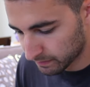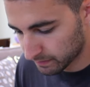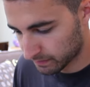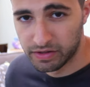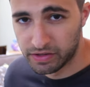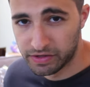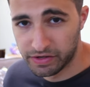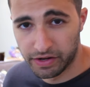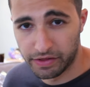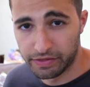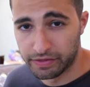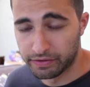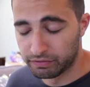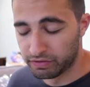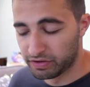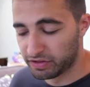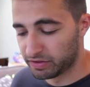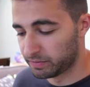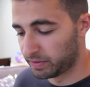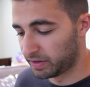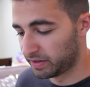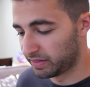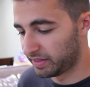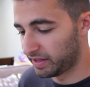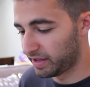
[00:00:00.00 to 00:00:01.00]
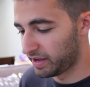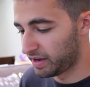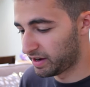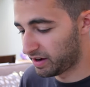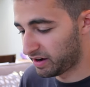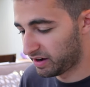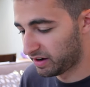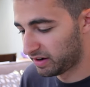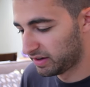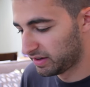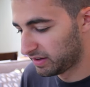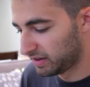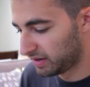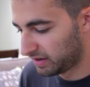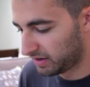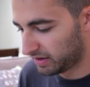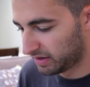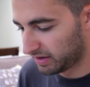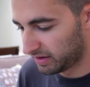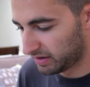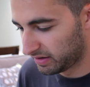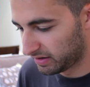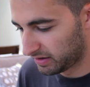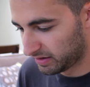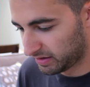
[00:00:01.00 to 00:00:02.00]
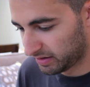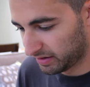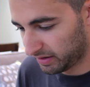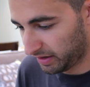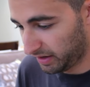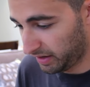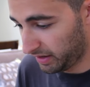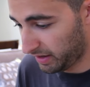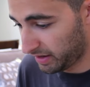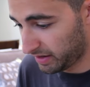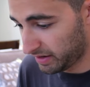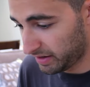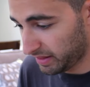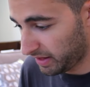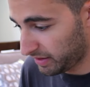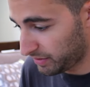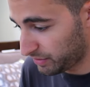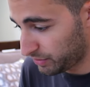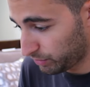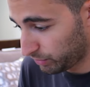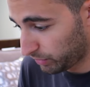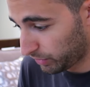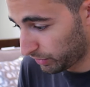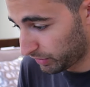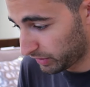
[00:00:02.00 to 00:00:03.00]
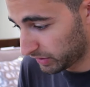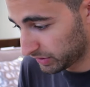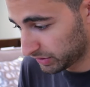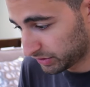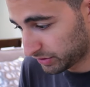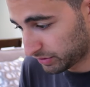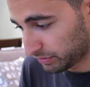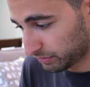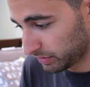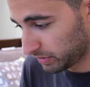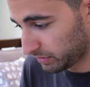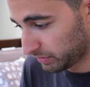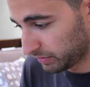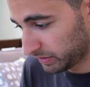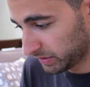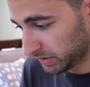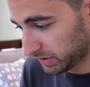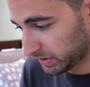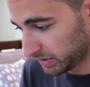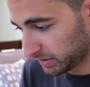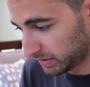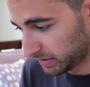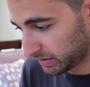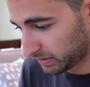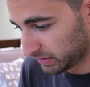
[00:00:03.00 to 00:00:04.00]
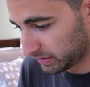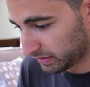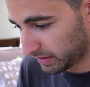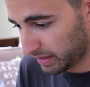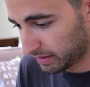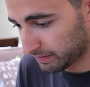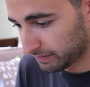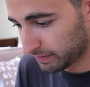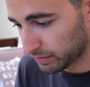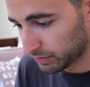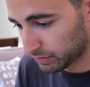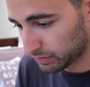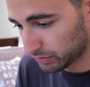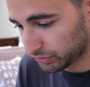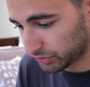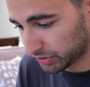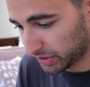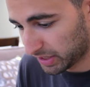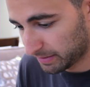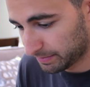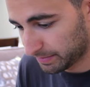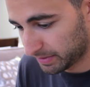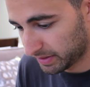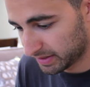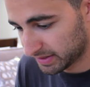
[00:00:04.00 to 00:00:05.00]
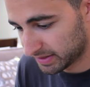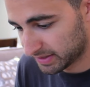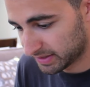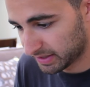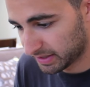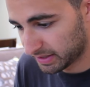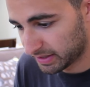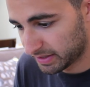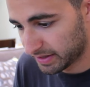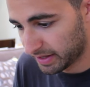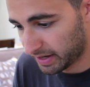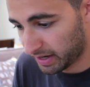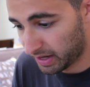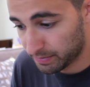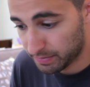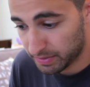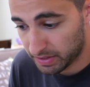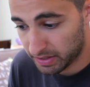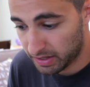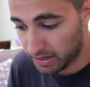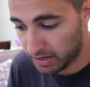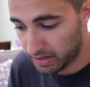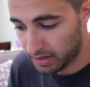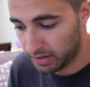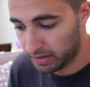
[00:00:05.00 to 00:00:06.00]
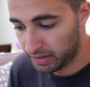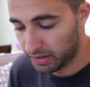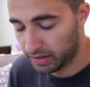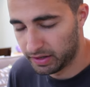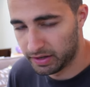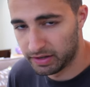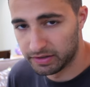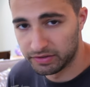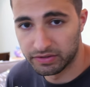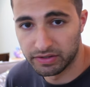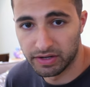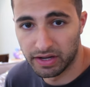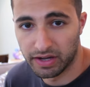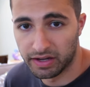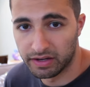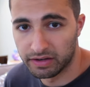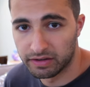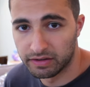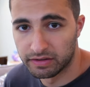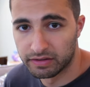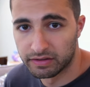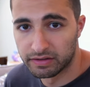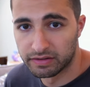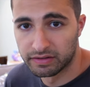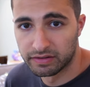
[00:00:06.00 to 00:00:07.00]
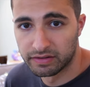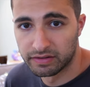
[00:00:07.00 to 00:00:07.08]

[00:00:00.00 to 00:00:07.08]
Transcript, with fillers: then you have the rhythm right there. And then you literally just throw in that vocal chop that I said, that I made, and you get...